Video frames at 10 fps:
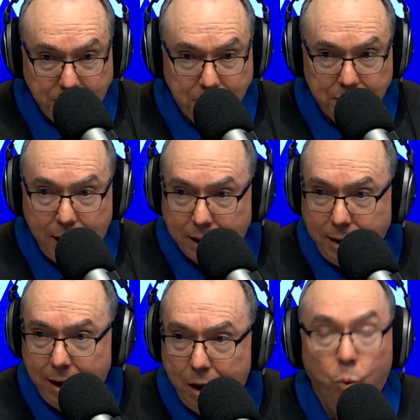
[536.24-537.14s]
you
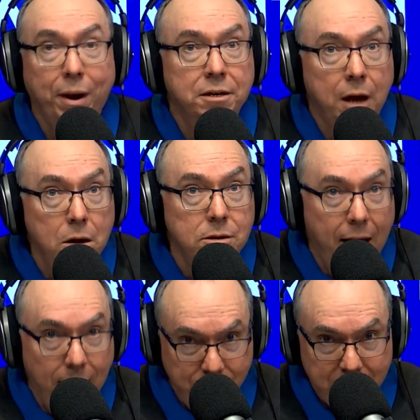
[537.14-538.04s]
say, uh, we don't
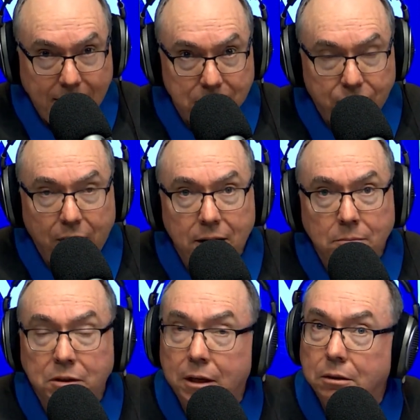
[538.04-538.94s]
have these
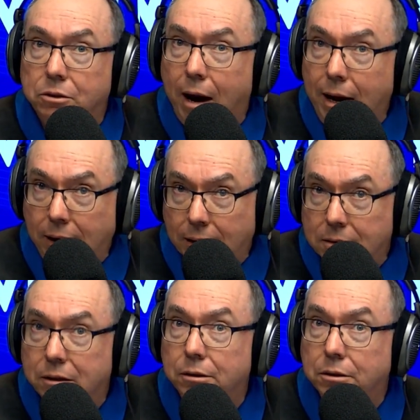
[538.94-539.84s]
freedoms in Australia
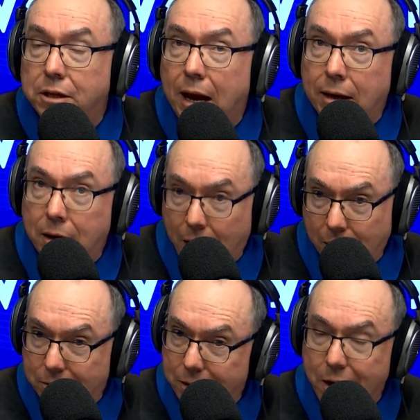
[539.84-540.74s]
to say
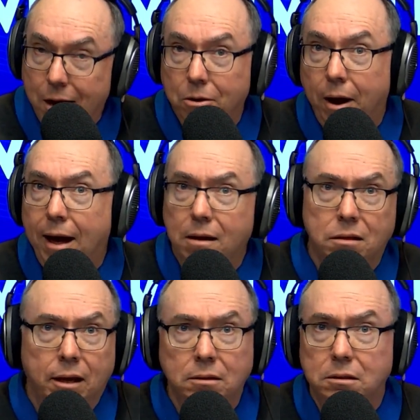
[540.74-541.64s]
no. Do you know how
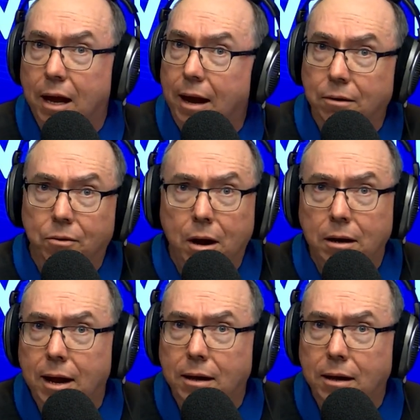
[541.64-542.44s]
things stand right now,